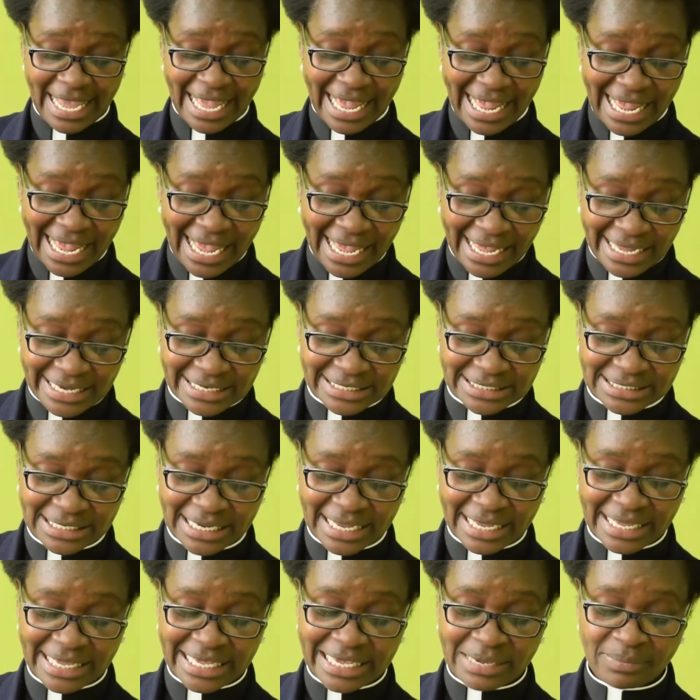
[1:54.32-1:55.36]
and
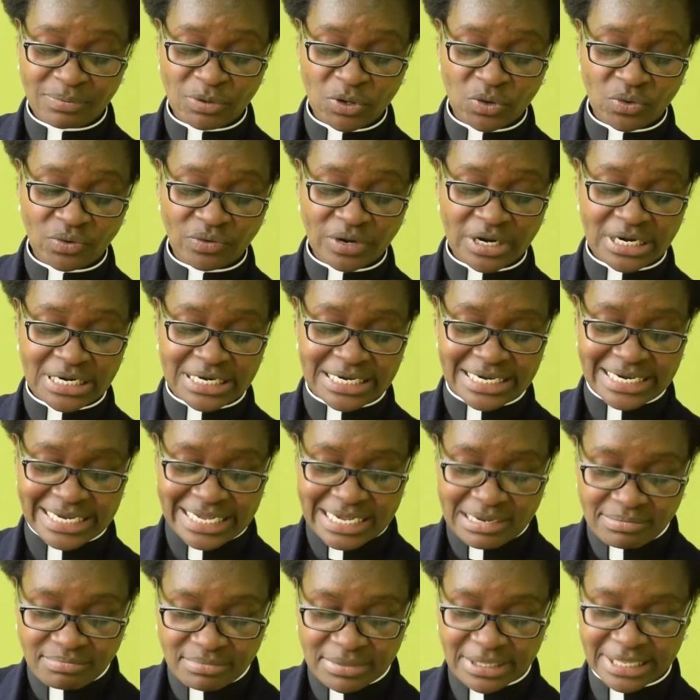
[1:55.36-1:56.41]
he will
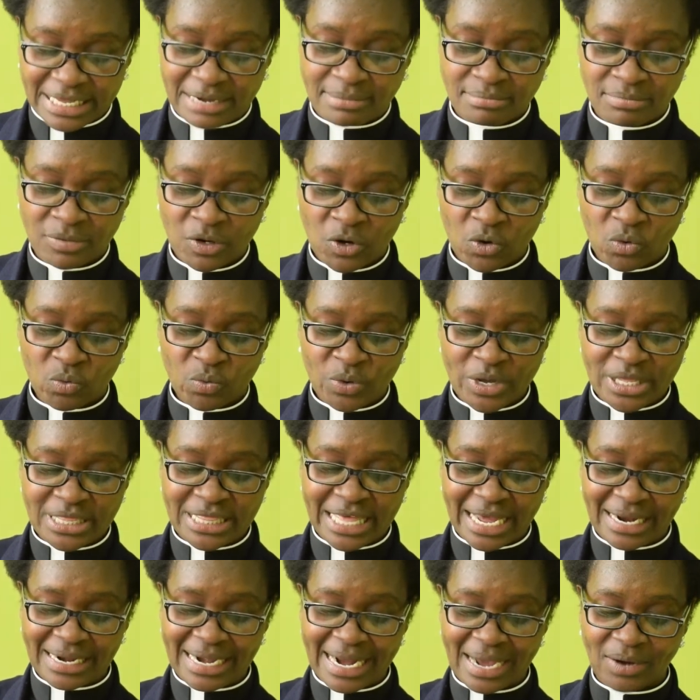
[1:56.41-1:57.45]
redeem them with
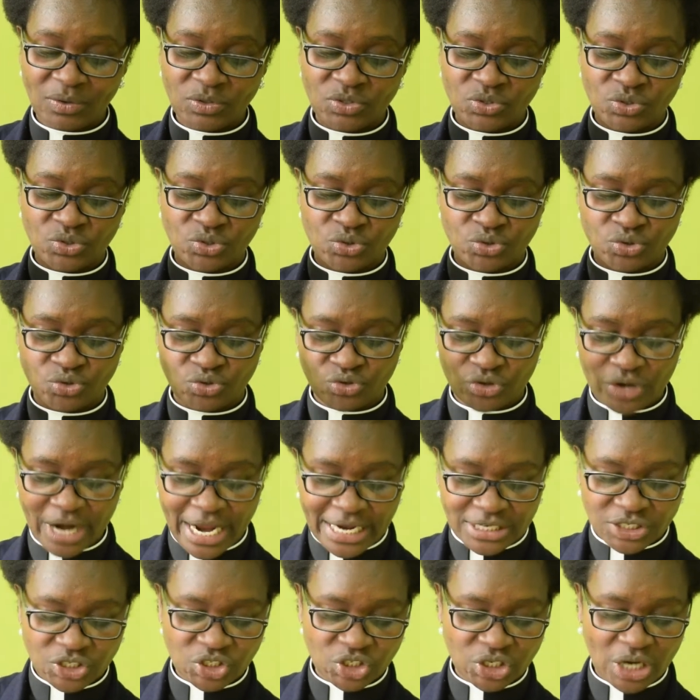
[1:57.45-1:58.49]
an
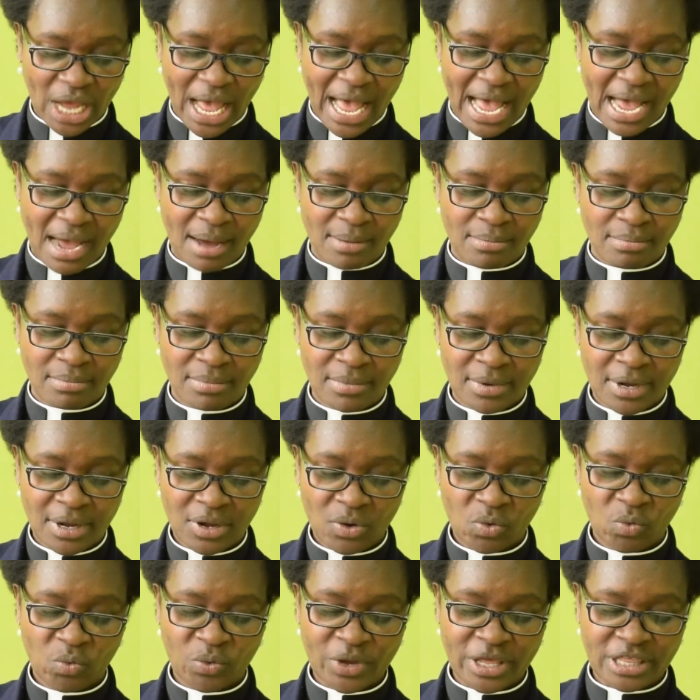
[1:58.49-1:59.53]
outstretched arm
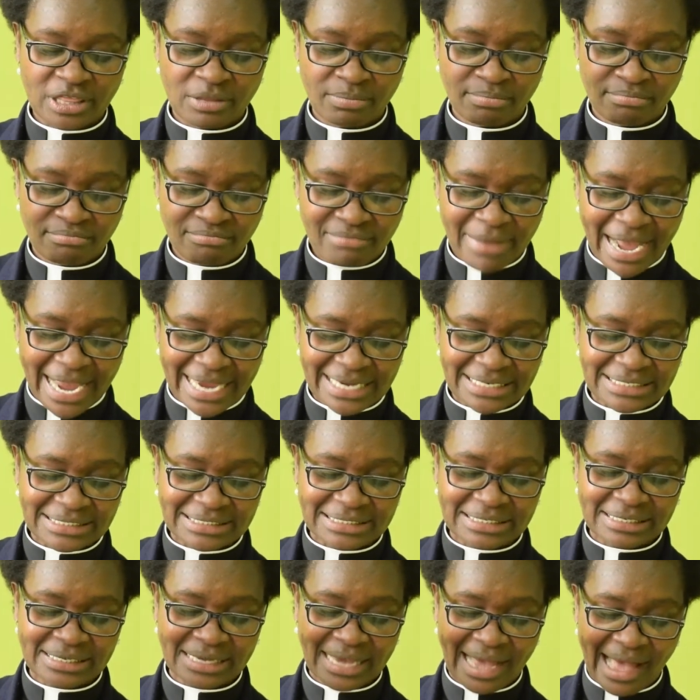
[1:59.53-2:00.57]
with
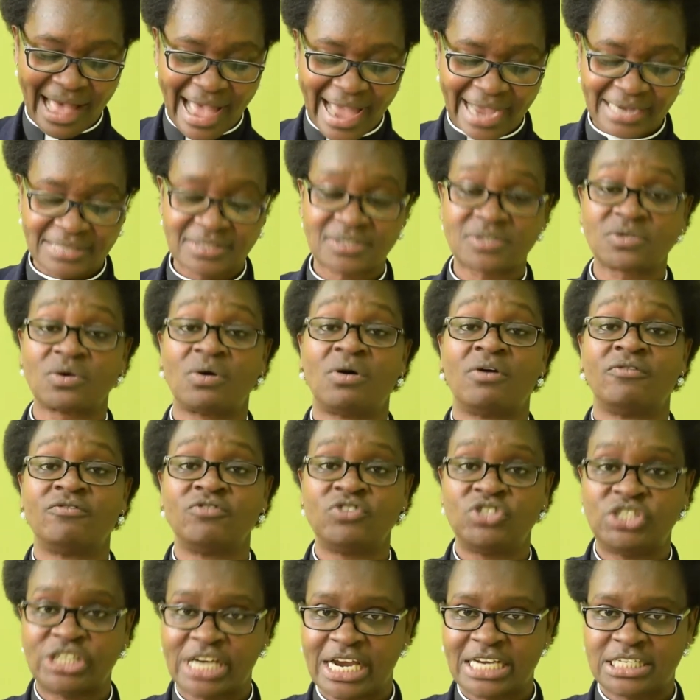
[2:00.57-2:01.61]
mighty acts
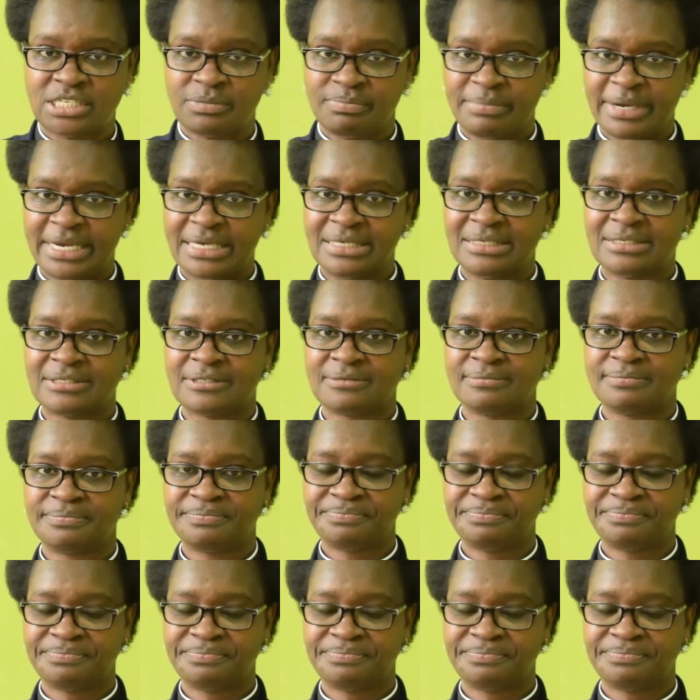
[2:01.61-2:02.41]
of judgment.